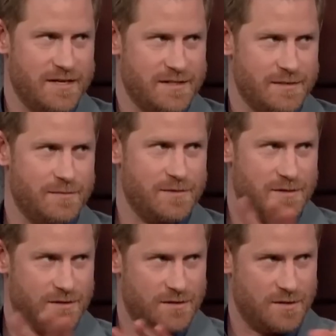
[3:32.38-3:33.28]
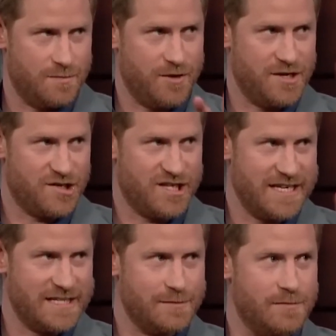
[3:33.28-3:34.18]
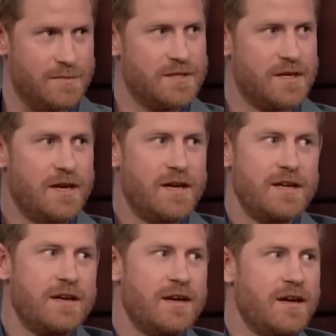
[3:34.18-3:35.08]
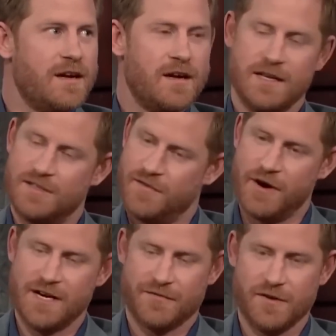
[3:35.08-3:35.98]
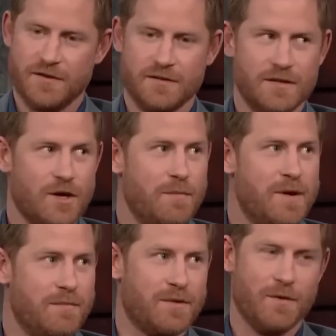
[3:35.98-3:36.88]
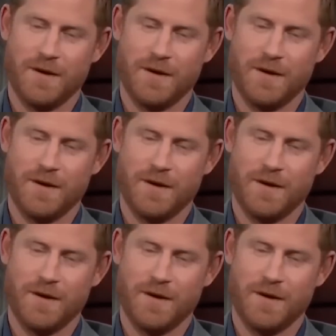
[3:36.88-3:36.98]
of drama, they start digging. Old photos, screen grabs, archived